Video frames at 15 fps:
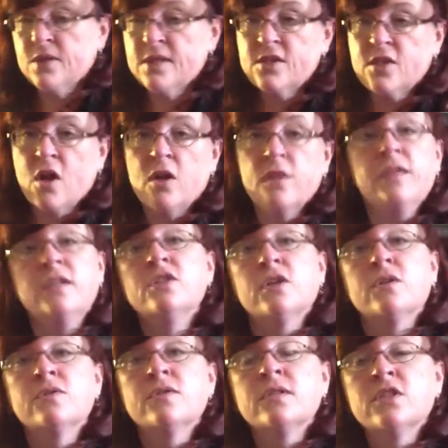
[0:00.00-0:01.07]
is called The
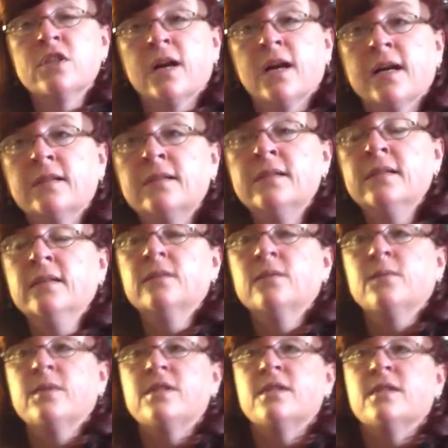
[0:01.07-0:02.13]
Chosen Child,
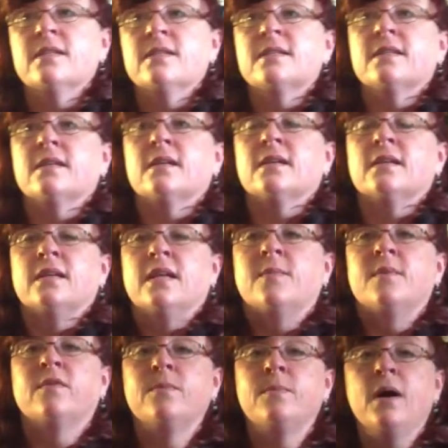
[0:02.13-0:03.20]
which is the name
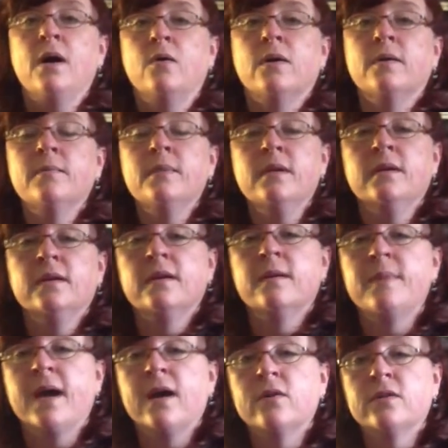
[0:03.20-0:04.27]
of a poem
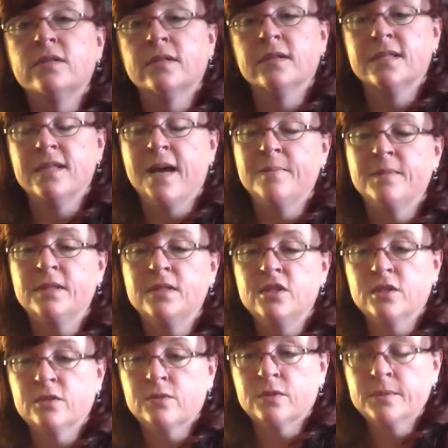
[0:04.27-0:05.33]
about adopted
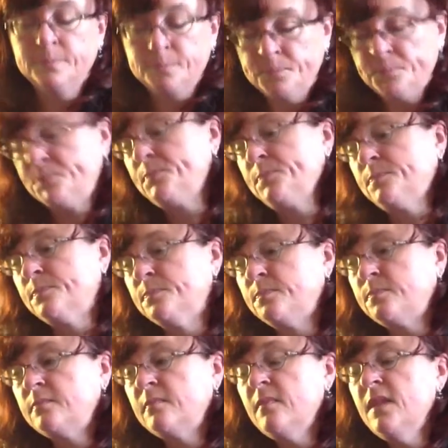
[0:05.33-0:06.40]
children
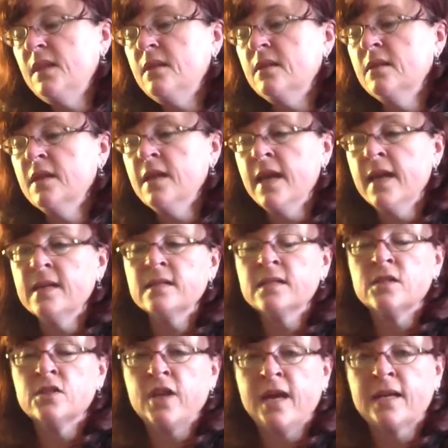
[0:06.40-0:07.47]
that hangs
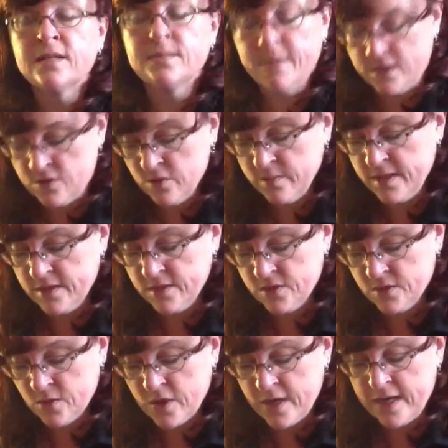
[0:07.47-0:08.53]
in Jack's bedroom in the
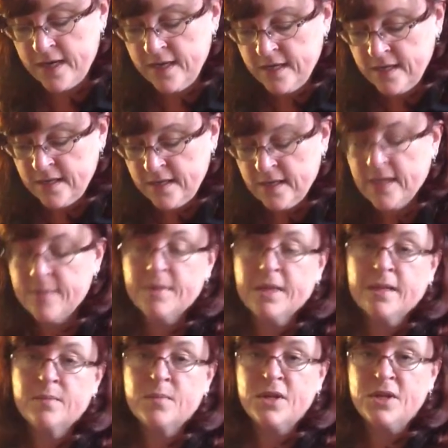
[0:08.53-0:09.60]
story. I'm
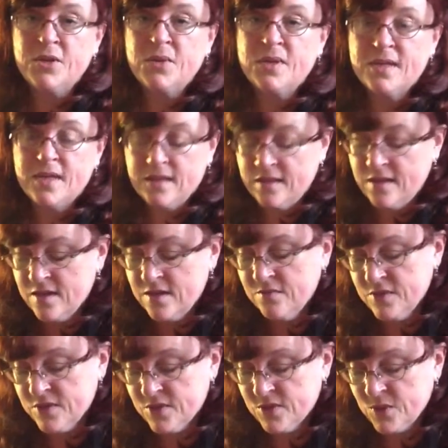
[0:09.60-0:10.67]
going to bring you in at the end of
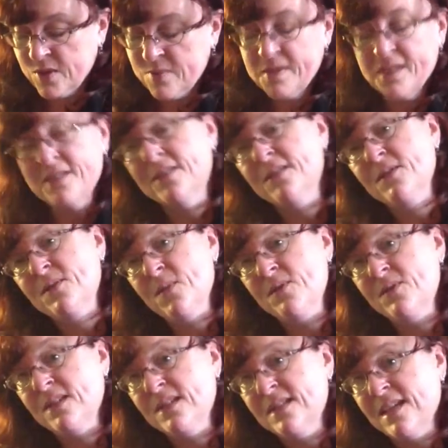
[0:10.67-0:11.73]
the story because it's the
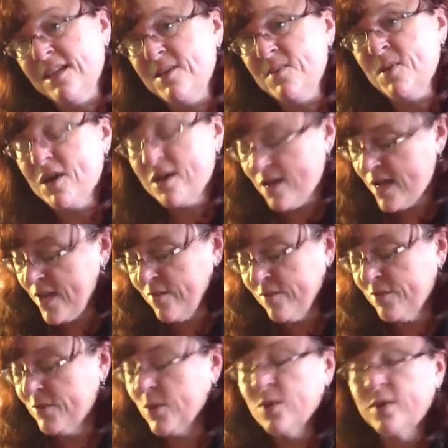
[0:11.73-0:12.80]
most exciting part. I have
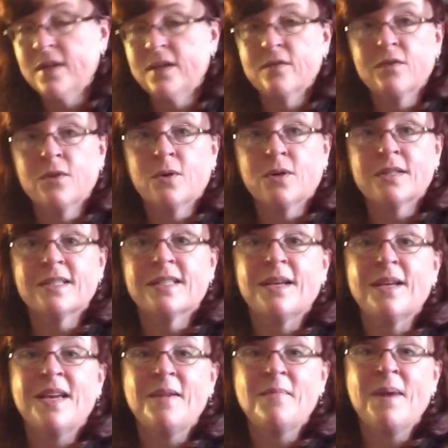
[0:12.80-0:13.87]
thrown in, of course,
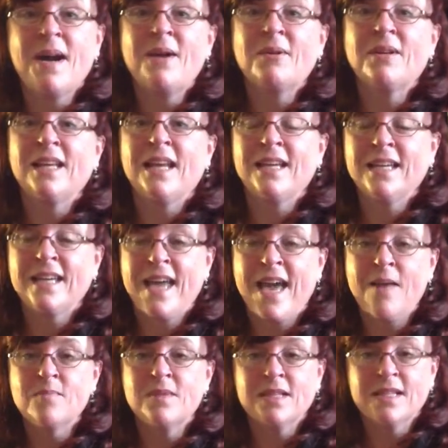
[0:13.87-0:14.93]
a pirate-like
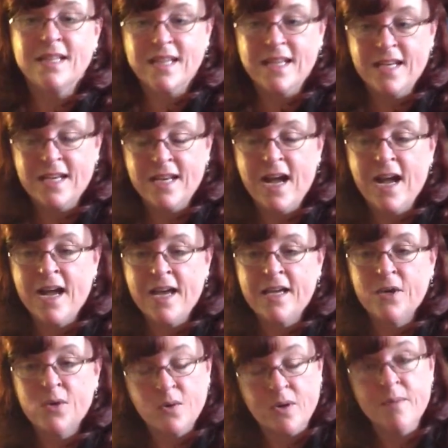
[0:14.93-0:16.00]
captain and an
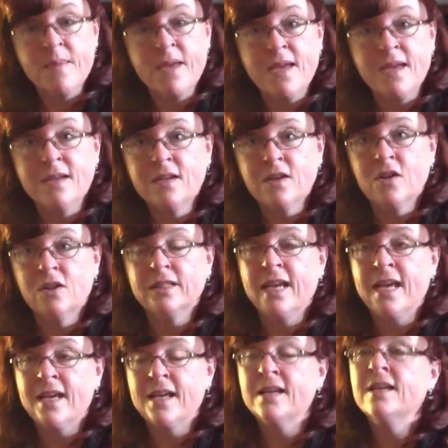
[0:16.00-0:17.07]
ayah or a maid called
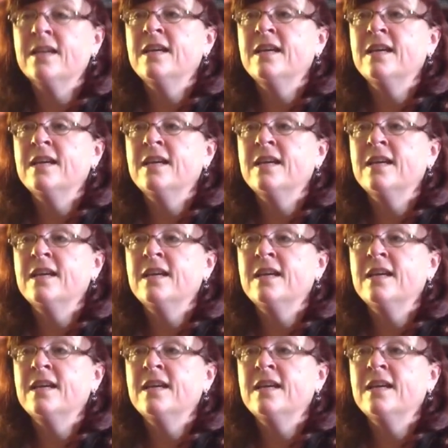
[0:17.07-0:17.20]
Anna,